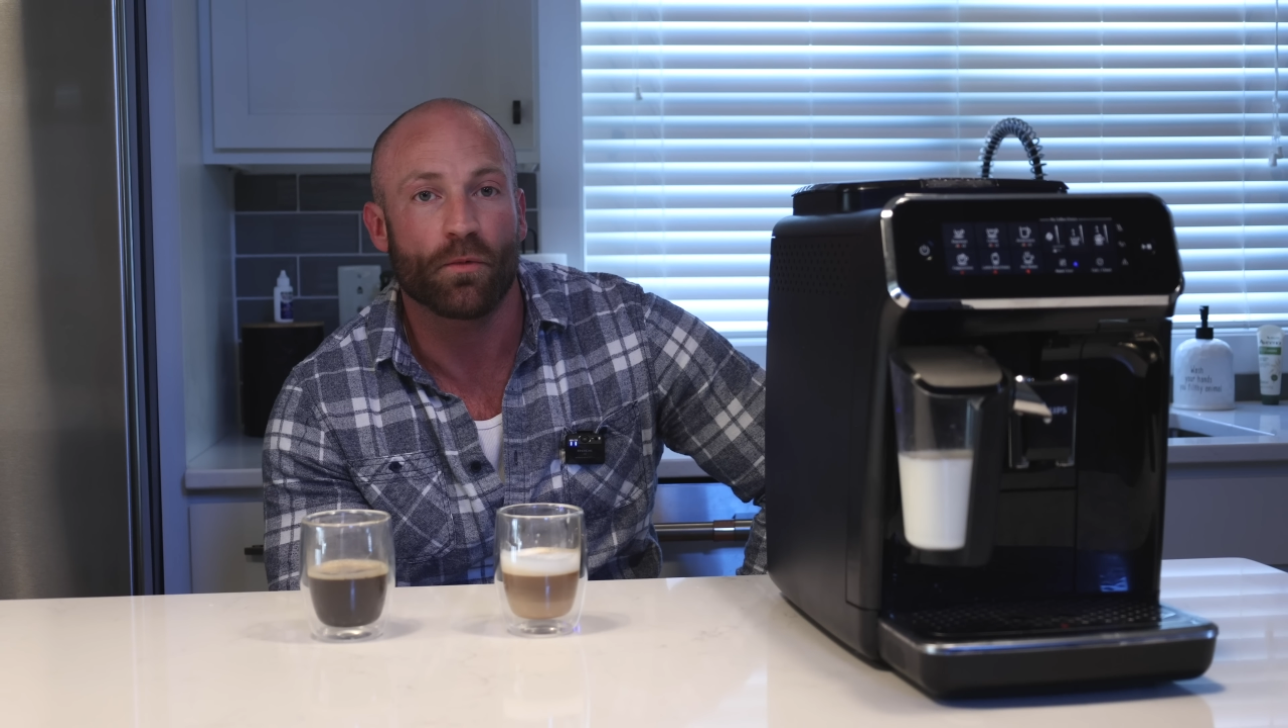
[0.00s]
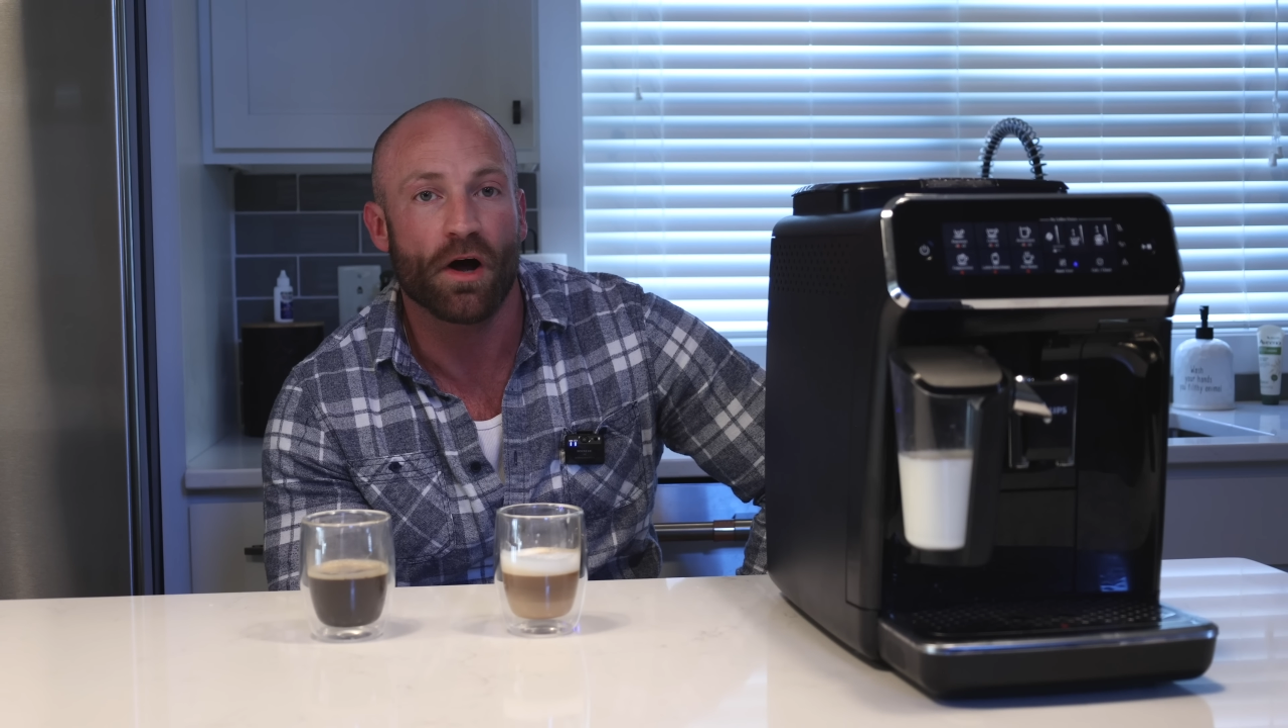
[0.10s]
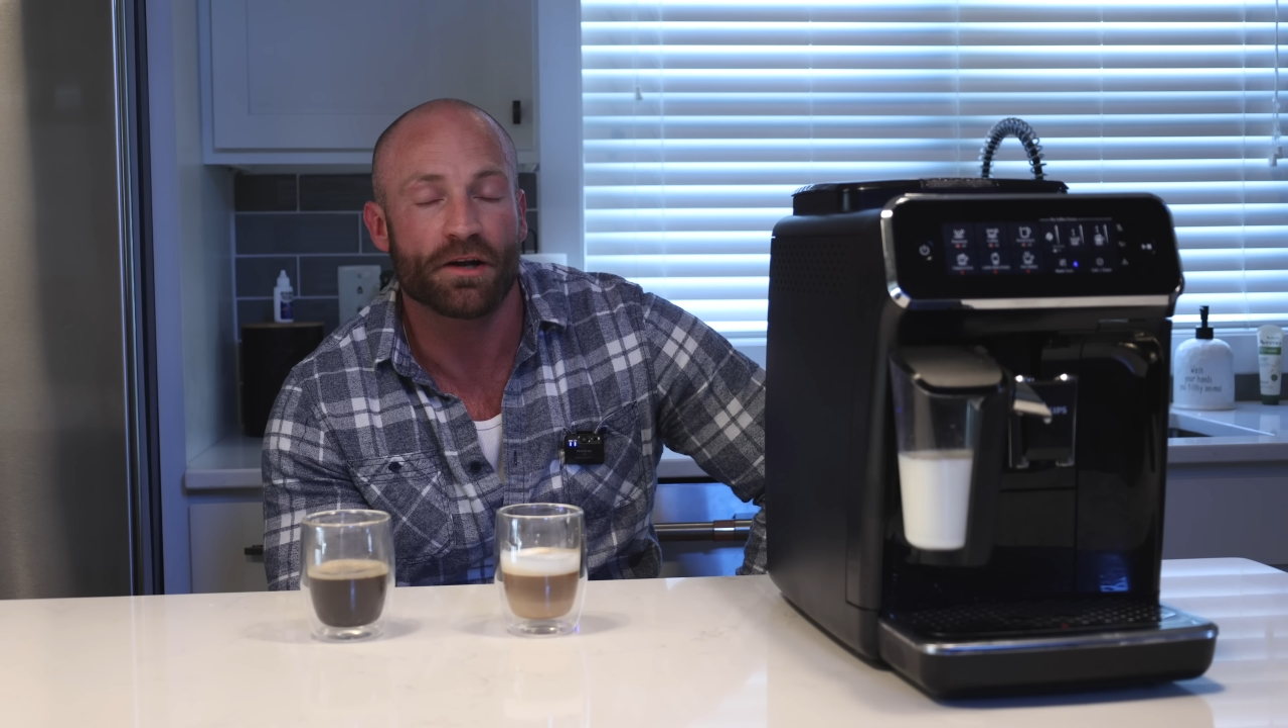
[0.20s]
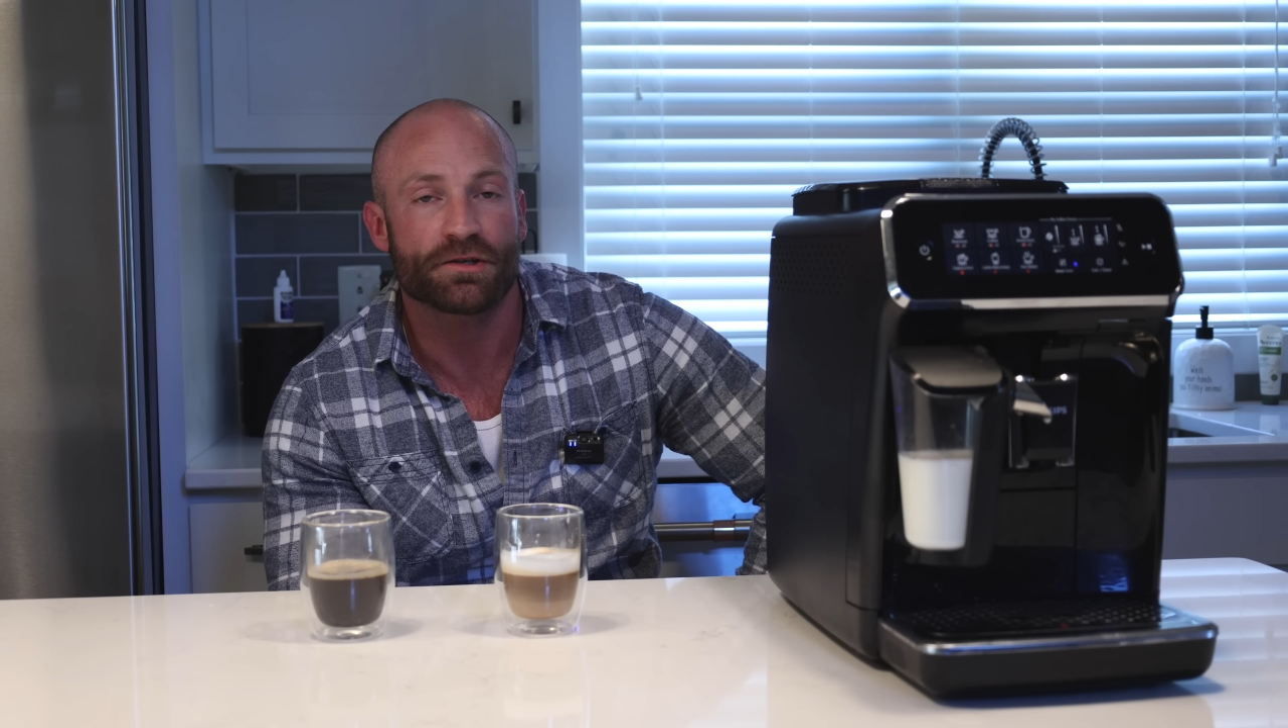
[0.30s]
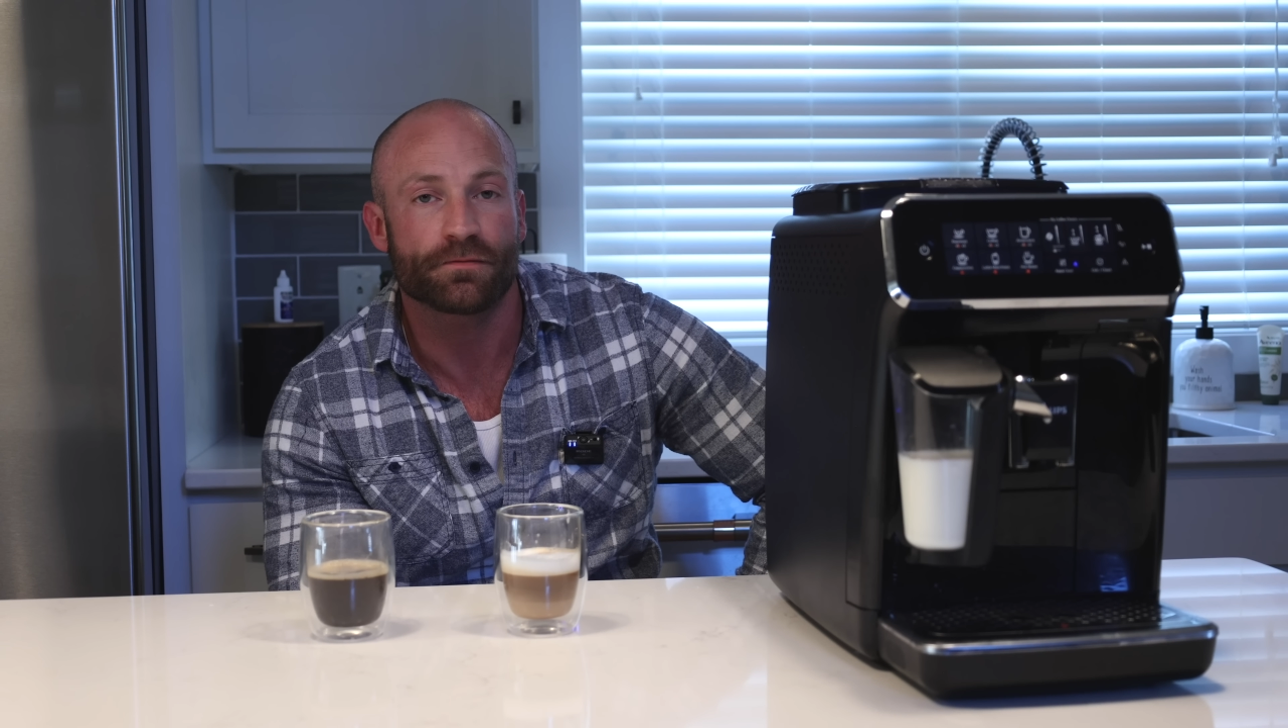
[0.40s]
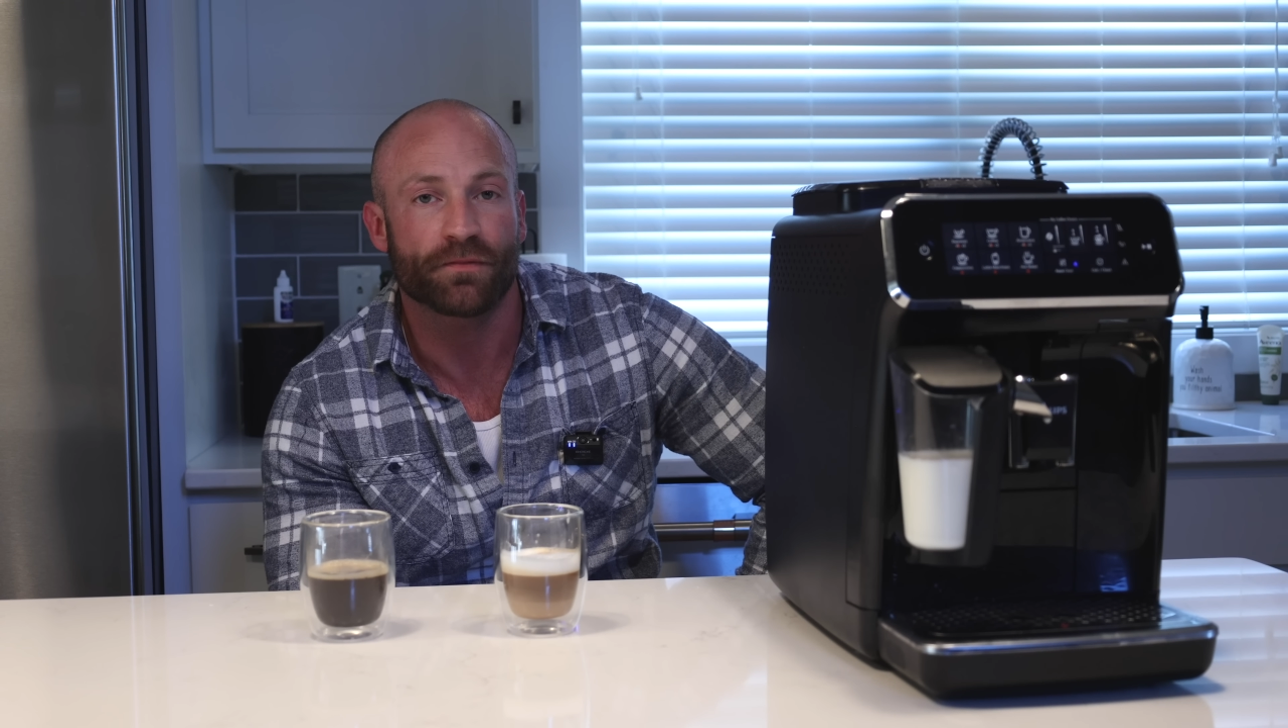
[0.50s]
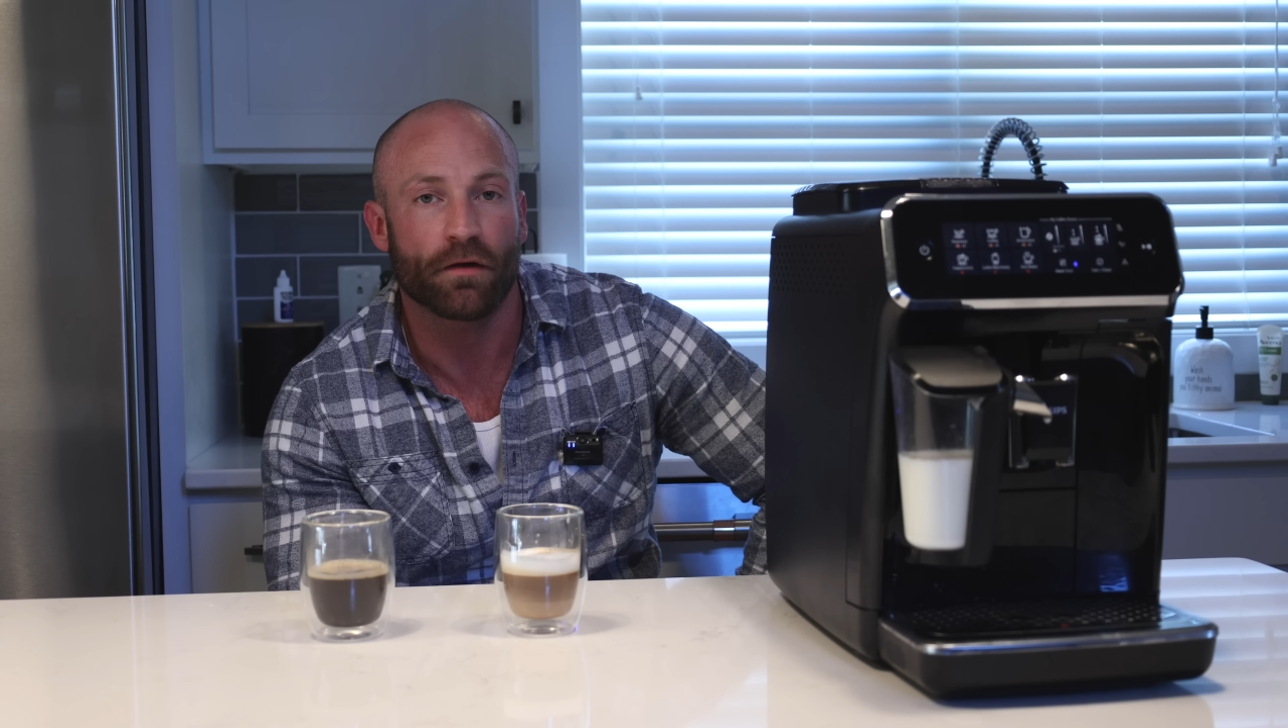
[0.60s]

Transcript: to watch.